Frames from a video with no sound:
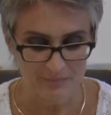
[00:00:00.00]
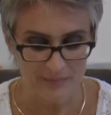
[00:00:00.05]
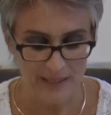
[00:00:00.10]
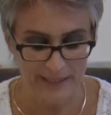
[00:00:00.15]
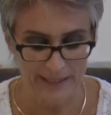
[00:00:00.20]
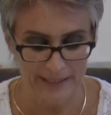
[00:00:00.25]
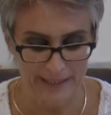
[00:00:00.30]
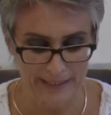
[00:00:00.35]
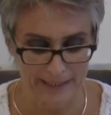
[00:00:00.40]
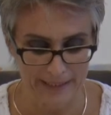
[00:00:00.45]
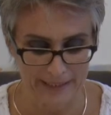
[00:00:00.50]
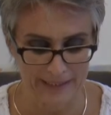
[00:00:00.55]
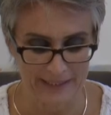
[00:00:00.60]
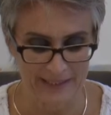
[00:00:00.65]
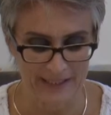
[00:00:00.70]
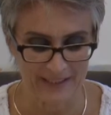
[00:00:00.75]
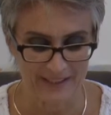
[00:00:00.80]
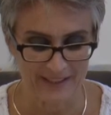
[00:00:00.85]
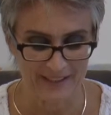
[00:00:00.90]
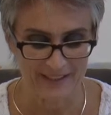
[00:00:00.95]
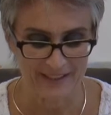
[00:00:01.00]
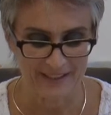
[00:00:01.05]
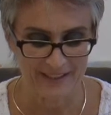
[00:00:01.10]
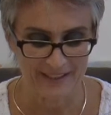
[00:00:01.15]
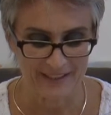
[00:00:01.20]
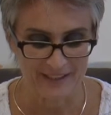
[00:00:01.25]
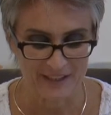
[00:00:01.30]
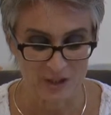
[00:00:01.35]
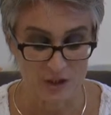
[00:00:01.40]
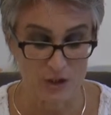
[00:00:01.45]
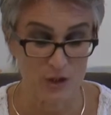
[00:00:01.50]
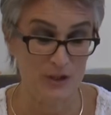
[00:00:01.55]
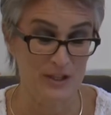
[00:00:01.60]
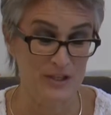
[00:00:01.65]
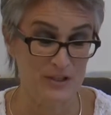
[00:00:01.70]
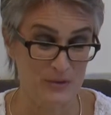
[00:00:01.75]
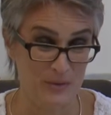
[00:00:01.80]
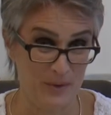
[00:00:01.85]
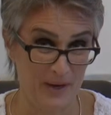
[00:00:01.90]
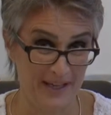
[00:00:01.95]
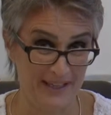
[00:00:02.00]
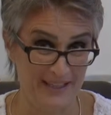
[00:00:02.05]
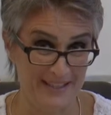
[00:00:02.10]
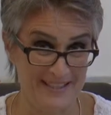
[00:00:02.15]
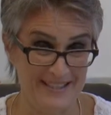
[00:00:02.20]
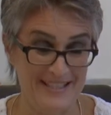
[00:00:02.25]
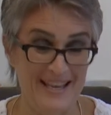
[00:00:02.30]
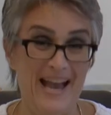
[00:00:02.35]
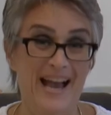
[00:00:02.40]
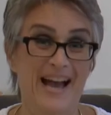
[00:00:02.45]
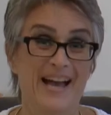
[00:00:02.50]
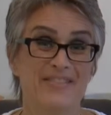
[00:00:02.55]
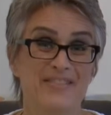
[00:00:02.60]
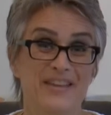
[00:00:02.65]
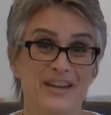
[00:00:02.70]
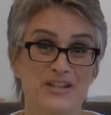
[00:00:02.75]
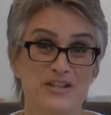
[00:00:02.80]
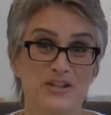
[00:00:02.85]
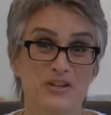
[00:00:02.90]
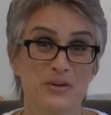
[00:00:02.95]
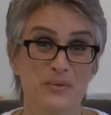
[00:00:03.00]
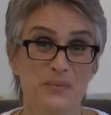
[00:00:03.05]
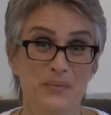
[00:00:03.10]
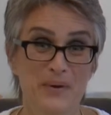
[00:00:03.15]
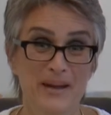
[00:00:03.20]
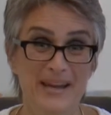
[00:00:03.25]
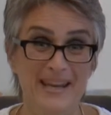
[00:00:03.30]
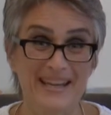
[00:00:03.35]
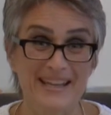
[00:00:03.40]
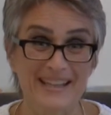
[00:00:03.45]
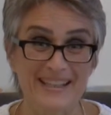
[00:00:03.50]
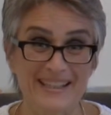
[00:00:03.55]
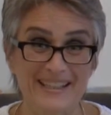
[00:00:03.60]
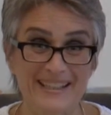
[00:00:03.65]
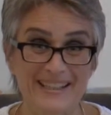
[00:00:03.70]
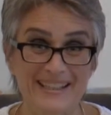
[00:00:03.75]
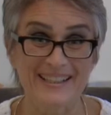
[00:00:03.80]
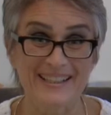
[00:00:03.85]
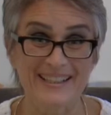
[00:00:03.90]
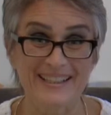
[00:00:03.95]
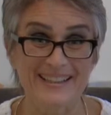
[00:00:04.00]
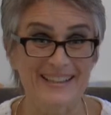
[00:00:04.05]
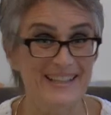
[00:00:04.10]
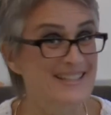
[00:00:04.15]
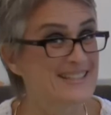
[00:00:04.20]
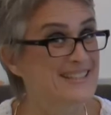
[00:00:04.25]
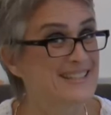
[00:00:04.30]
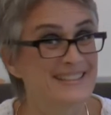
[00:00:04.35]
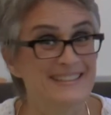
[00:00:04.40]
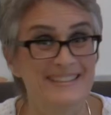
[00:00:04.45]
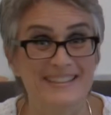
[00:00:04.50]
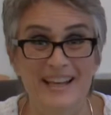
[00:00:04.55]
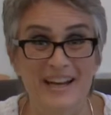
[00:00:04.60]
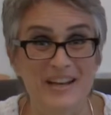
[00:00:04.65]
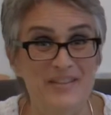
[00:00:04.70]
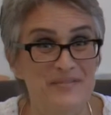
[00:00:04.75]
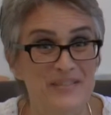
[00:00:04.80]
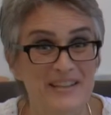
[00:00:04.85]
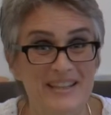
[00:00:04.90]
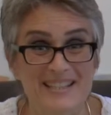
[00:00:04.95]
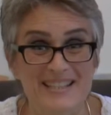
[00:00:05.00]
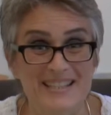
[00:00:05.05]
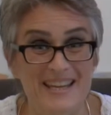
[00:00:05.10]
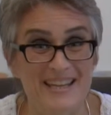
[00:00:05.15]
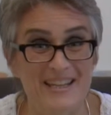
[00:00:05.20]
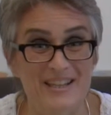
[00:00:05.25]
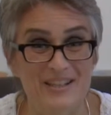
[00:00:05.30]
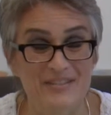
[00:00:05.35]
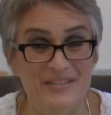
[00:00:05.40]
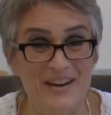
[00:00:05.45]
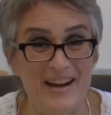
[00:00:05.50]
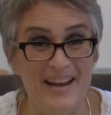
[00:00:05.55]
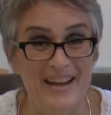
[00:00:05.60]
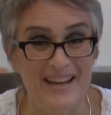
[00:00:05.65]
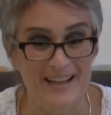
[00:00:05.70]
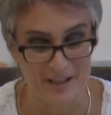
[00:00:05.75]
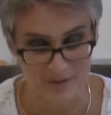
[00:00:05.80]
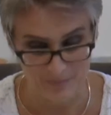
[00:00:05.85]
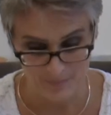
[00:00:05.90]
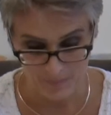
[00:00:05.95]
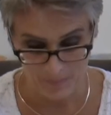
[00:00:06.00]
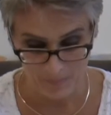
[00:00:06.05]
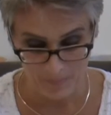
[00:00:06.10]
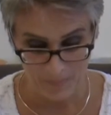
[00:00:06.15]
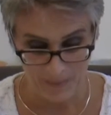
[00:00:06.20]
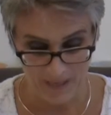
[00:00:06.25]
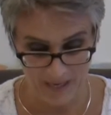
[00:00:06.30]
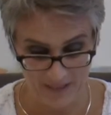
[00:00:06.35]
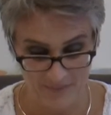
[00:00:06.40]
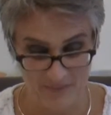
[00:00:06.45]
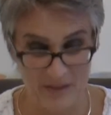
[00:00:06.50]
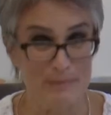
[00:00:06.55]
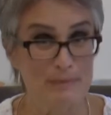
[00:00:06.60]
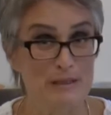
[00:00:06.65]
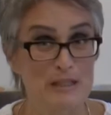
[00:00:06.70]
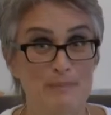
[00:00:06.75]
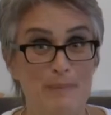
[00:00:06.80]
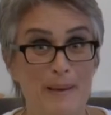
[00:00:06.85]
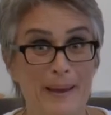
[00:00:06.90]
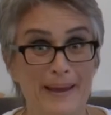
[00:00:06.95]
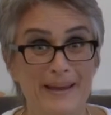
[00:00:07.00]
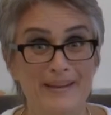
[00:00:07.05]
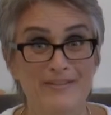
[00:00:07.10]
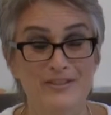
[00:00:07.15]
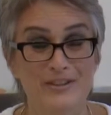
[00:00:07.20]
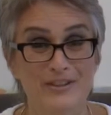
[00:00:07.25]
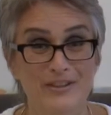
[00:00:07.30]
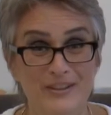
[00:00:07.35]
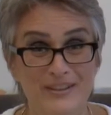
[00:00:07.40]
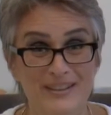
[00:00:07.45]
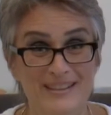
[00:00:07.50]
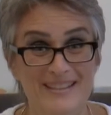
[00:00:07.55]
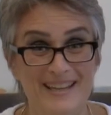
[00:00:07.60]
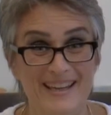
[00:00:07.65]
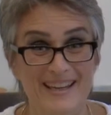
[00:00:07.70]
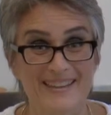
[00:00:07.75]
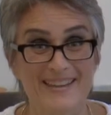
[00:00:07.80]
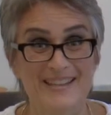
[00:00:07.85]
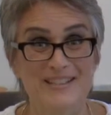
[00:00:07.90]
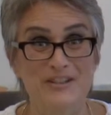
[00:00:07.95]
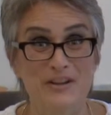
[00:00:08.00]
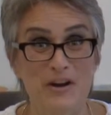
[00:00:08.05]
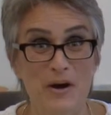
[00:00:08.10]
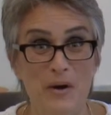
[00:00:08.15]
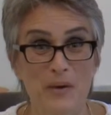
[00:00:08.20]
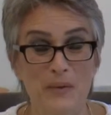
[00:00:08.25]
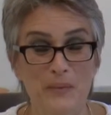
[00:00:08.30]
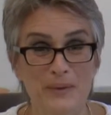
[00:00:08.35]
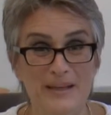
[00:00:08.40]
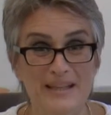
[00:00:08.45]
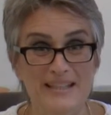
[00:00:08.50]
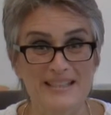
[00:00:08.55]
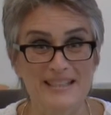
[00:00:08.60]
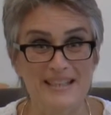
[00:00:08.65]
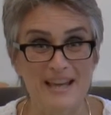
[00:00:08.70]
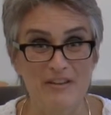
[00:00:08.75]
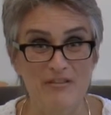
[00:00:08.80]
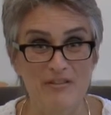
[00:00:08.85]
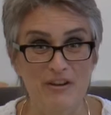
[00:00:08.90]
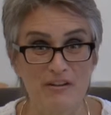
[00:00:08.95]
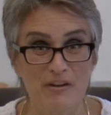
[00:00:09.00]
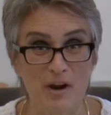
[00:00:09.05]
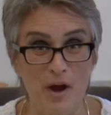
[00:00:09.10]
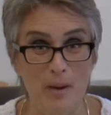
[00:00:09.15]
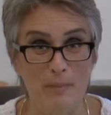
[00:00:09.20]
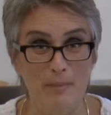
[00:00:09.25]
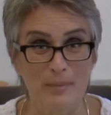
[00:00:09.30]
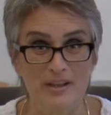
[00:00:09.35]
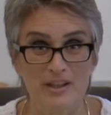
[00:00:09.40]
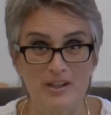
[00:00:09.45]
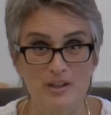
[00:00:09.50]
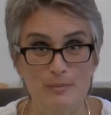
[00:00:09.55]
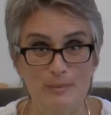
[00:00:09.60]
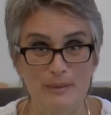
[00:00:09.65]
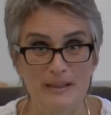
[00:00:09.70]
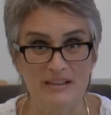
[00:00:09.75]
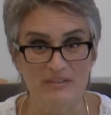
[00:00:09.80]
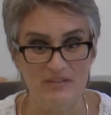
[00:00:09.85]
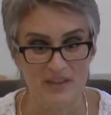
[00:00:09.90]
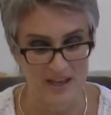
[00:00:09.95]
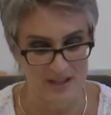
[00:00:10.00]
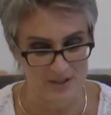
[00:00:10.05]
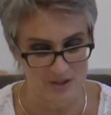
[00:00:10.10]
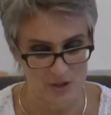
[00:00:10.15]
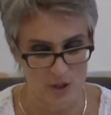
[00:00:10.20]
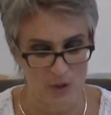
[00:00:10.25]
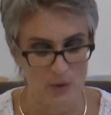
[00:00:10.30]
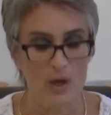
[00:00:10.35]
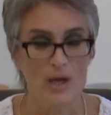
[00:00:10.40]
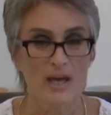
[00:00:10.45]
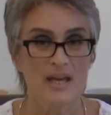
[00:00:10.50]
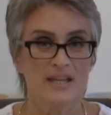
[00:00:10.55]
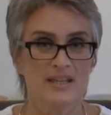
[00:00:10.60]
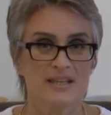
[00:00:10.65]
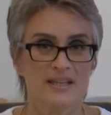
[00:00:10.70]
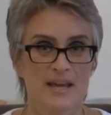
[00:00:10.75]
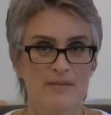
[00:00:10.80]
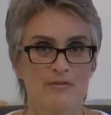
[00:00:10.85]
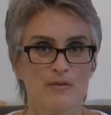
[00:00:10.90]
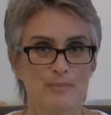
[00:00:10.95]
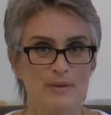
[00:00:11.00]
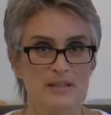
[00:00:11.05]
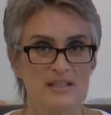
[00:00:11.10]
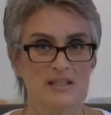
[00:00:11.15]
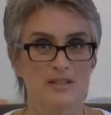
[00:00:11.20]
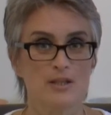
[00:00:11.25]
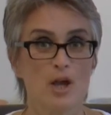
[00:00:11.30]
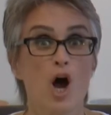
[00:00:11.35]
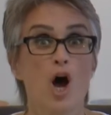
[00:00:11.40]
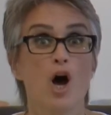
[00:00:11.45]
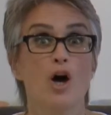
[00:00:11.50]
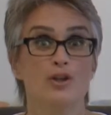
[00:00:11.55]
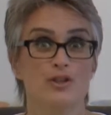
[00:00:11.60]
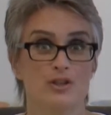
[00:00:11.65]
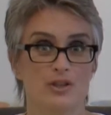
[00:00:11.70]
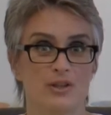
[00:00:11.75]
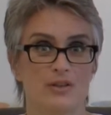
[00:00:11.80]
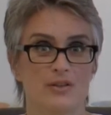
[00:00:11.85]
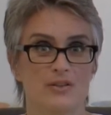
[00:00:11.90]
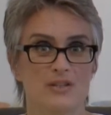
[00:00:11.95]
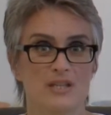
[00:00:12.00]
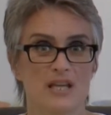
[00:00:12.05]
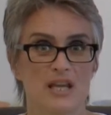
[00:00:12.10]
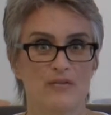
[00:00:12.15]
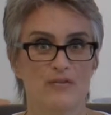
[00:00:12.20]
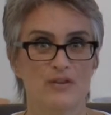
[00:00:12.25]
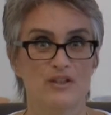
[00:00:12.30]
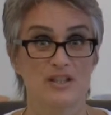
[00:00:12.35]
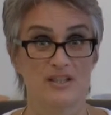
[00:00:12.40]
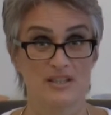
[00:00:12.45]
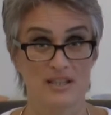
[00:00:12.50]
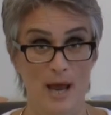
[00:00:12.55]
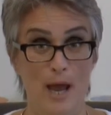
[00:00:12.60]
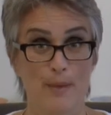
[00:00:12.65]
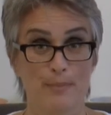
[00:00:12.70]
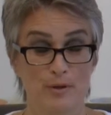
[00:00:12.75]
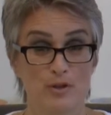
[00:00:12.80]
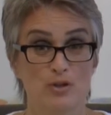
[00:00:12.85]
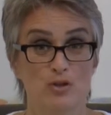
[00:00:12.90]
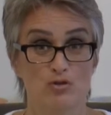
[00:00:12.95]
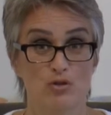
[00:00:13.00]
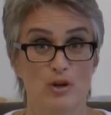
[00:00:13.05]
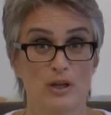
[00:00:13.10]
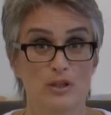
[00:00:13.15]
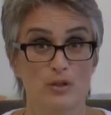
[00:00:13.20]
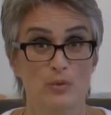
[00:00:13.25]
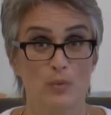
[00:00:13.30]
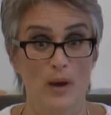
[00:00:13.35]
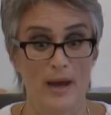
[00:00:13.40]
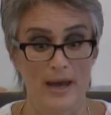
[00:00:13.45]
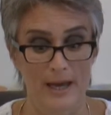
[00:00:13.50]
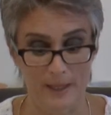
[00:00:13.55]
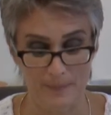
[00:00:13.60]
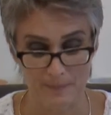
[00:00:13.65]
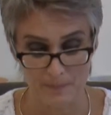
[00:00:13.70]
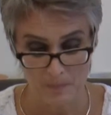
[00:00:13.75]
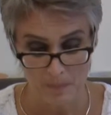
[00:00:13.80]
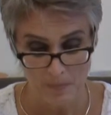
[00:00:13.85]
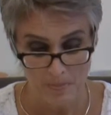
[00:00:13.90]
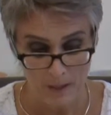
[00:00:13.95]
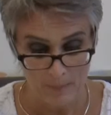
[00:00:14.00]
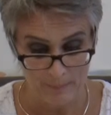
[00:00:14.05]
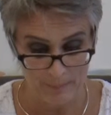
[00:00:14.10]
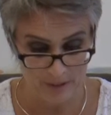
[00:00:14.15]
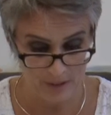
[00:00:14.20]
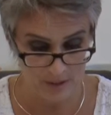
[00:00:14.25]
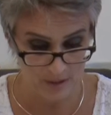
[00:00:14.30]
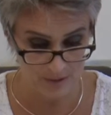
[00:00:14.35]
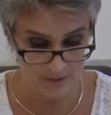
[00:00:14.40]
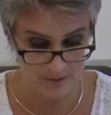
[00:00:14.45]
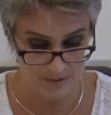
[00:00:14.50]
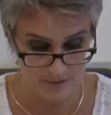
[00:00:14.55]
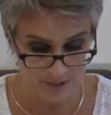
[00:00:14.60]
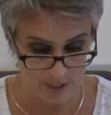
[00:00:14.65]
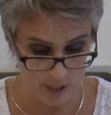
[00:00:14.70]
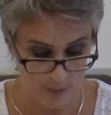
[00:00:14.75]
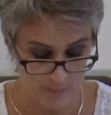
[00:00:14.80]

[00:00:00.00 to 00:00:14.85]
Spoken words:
he took his grains and they took a week. They didn't like being taken away. And they misbehaved on holiday and they took a whole week to kefir up. Can you believe that? So never be disheartened if it doesn't happen straight away, because